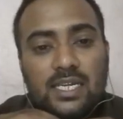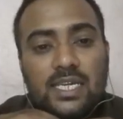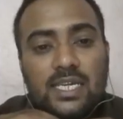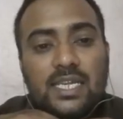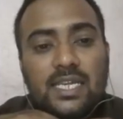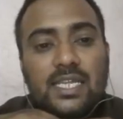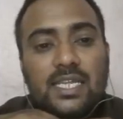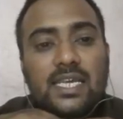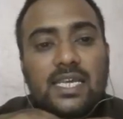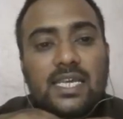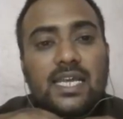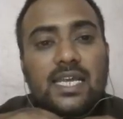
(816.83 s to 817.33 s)

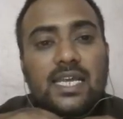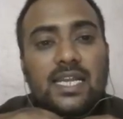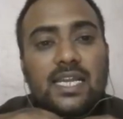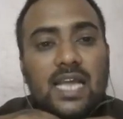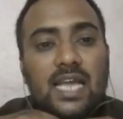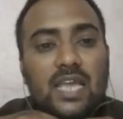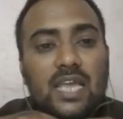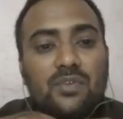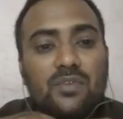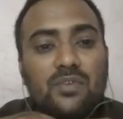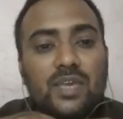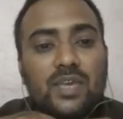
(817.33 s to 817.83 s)
linear
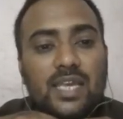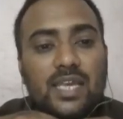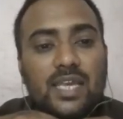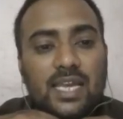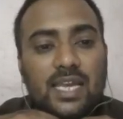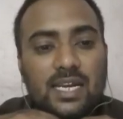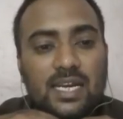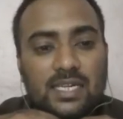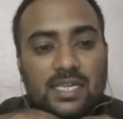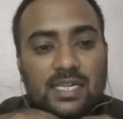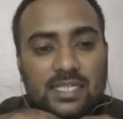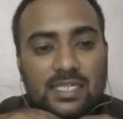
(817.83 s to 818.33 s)
IV
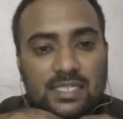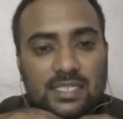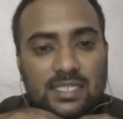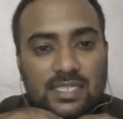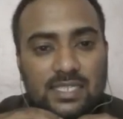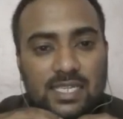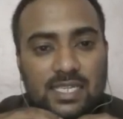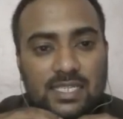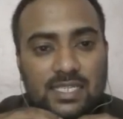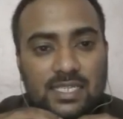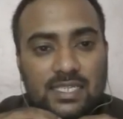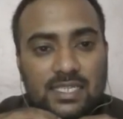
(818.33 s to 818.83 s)

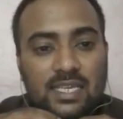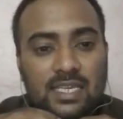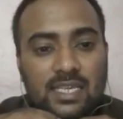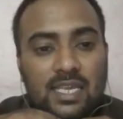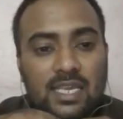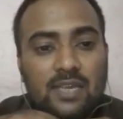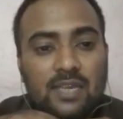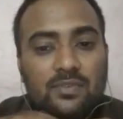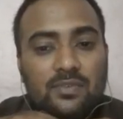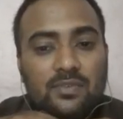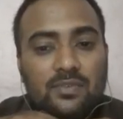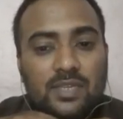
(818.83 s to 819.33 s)
characteristics,
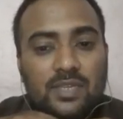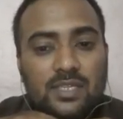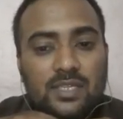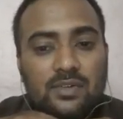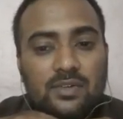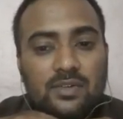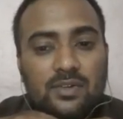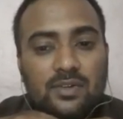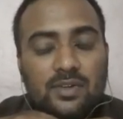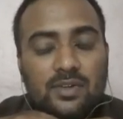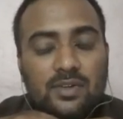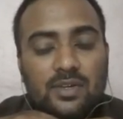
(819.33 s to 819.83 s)
which,
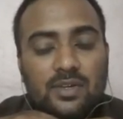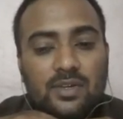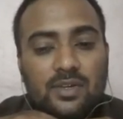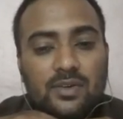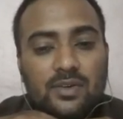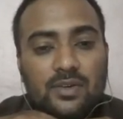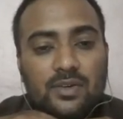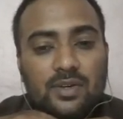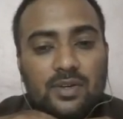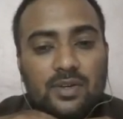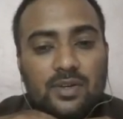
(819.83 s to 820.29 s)
uh,